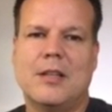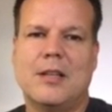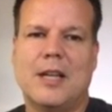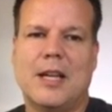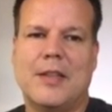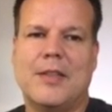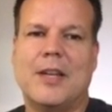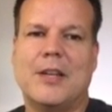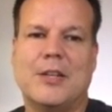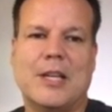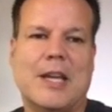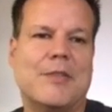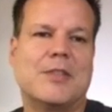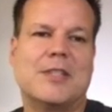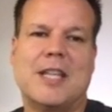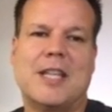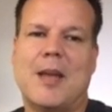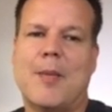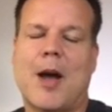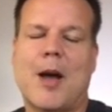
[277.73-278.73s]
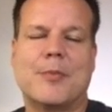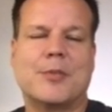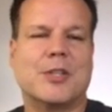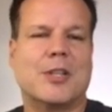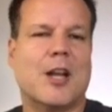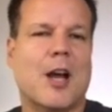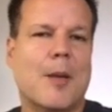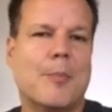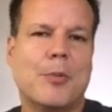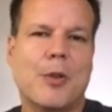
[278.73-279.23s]
and then you have the same option:
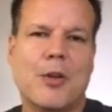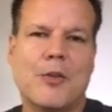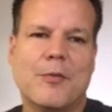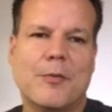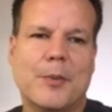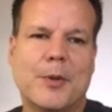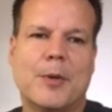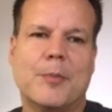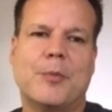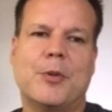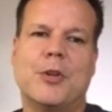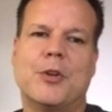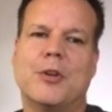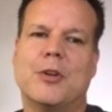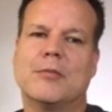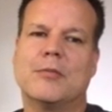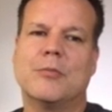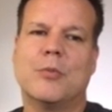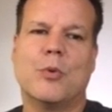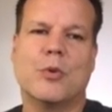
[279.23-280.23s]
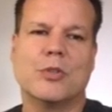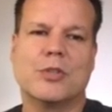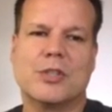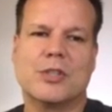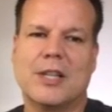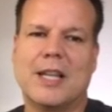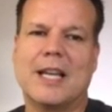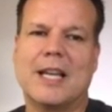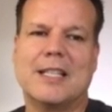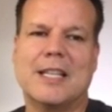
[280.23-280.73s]
upload from your computer or
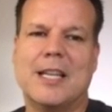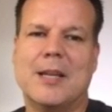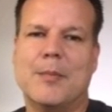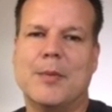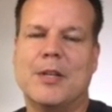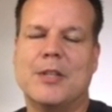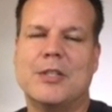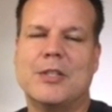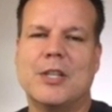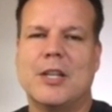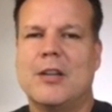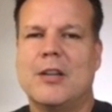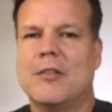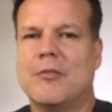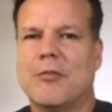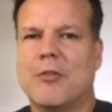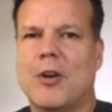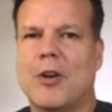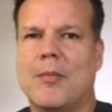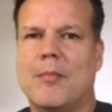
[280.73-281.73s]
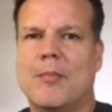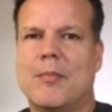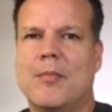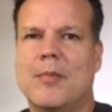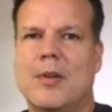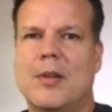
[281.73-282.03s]
select an image from